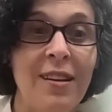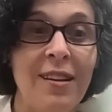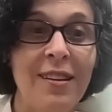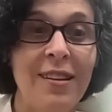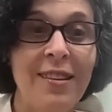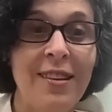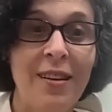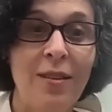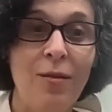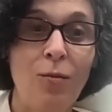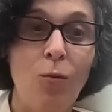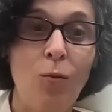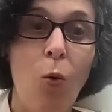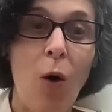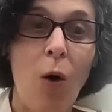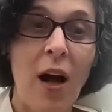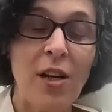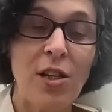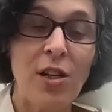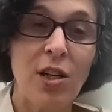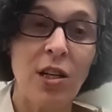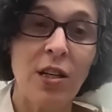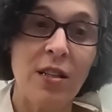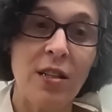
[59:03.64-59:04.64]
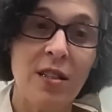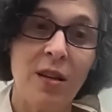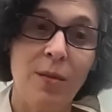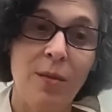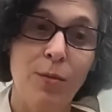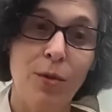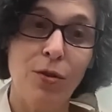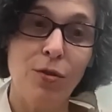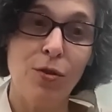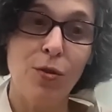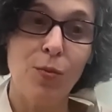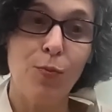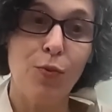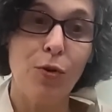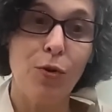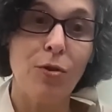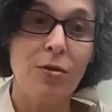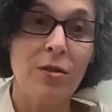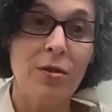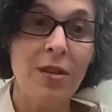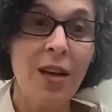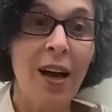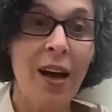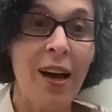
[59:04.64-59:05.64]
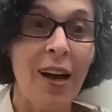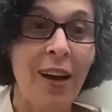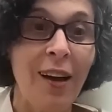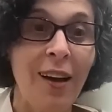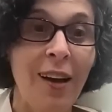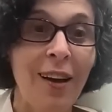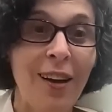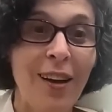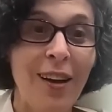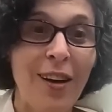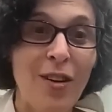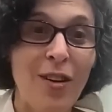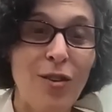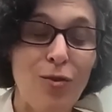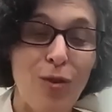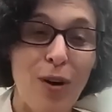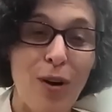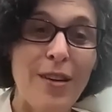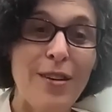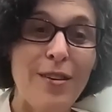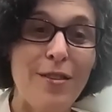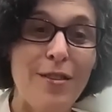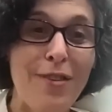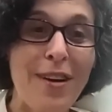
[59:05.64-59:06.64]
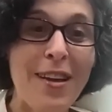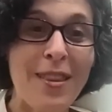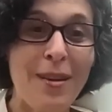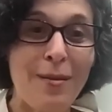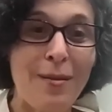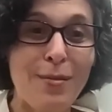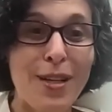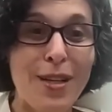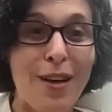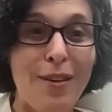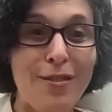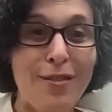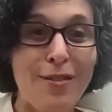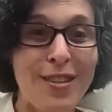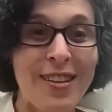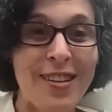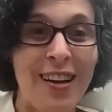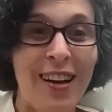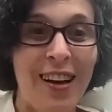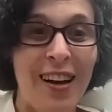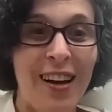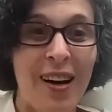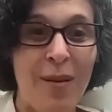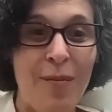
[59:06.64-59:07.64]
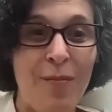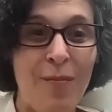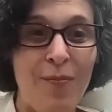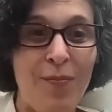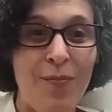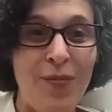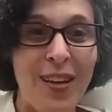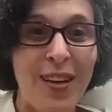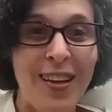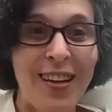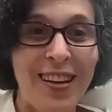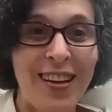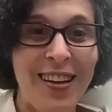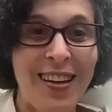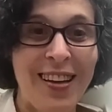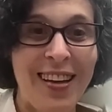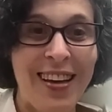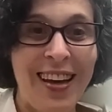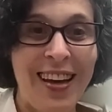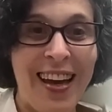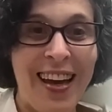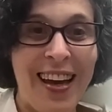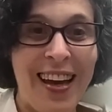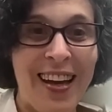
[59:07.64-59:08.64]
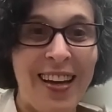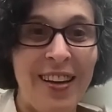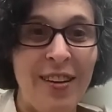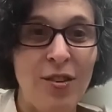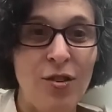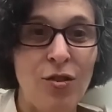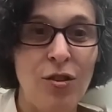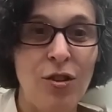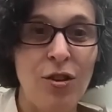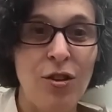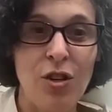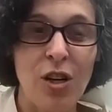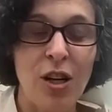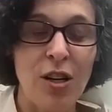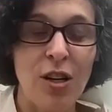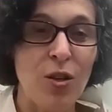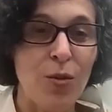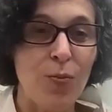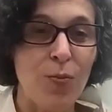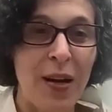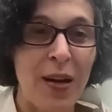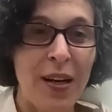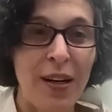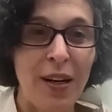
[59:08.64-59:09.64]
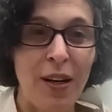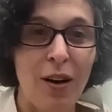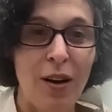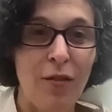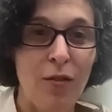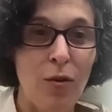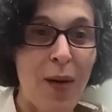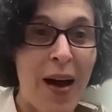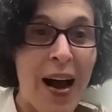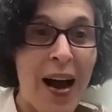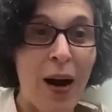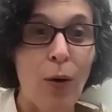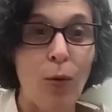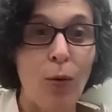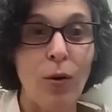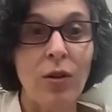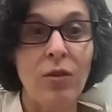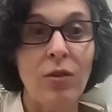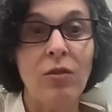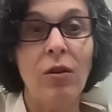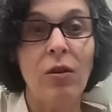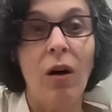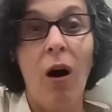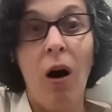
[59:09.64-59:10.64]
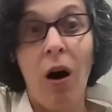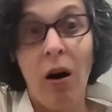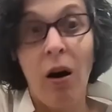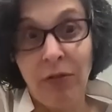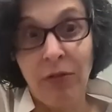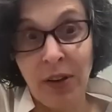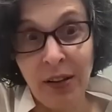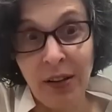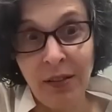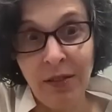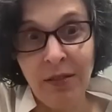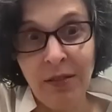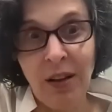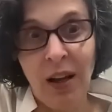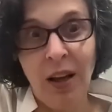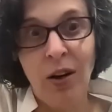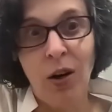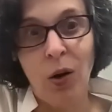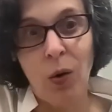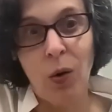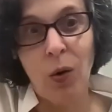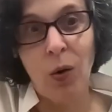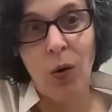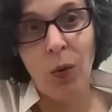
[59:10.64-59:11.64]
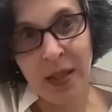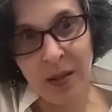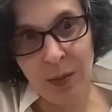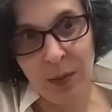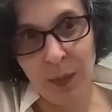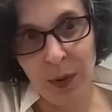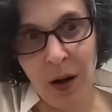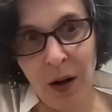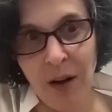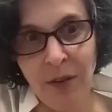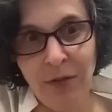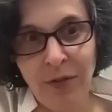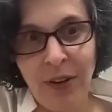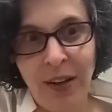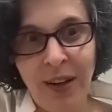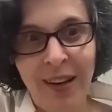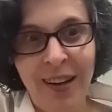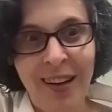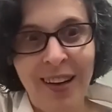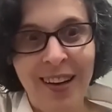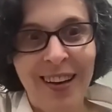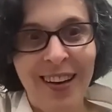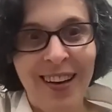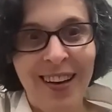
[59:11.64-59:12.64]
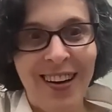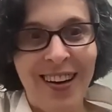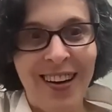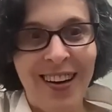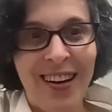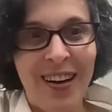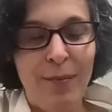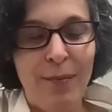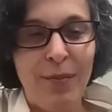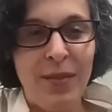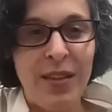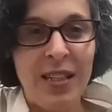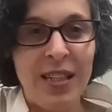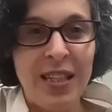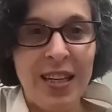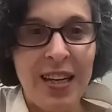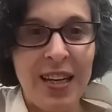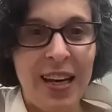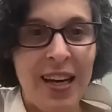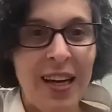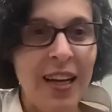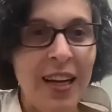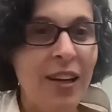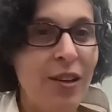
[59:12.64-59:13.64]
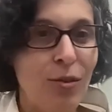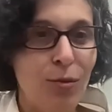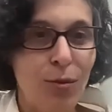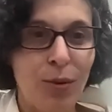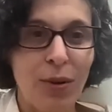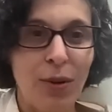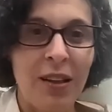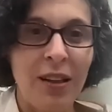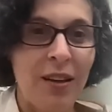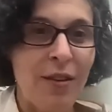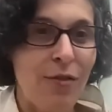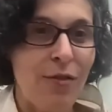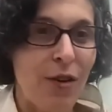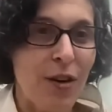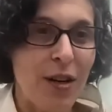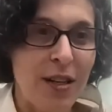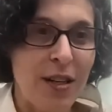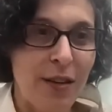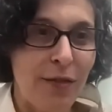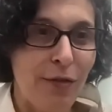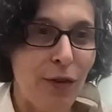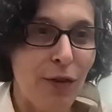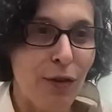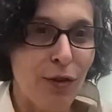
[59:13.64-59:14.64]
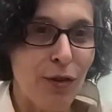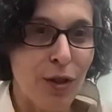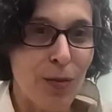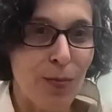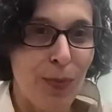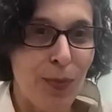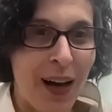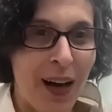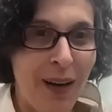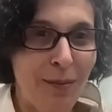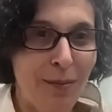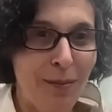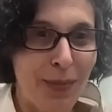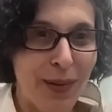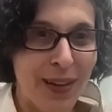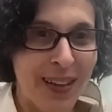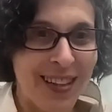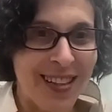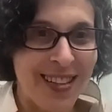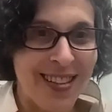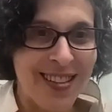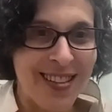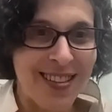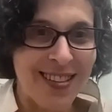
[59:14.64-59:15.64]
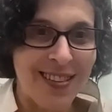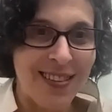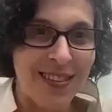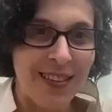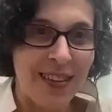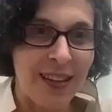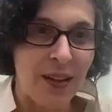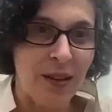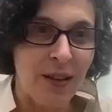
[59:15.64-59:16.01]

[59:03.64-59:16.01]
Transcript: than watching someone who's pro se try to defend themselves. And the judge is bending over backwards often, not always, but often. The DA is really in a very difficult spot because,